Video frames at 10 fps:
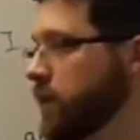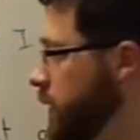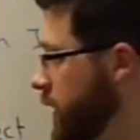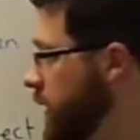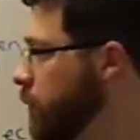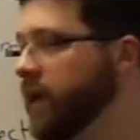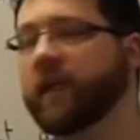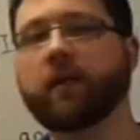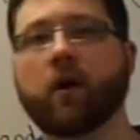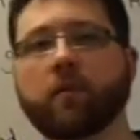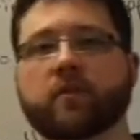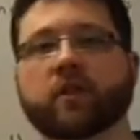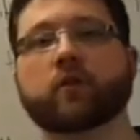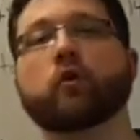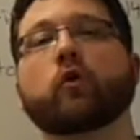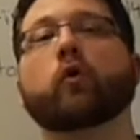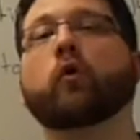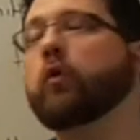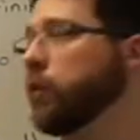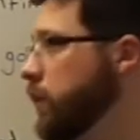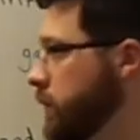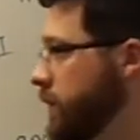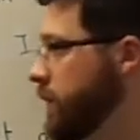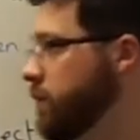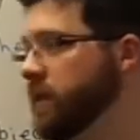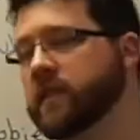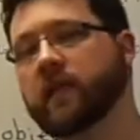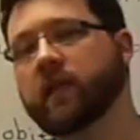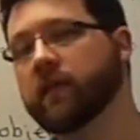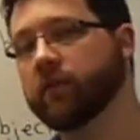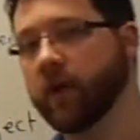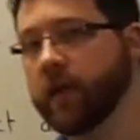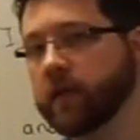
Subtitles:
and here we need an object. Who did Misa invite?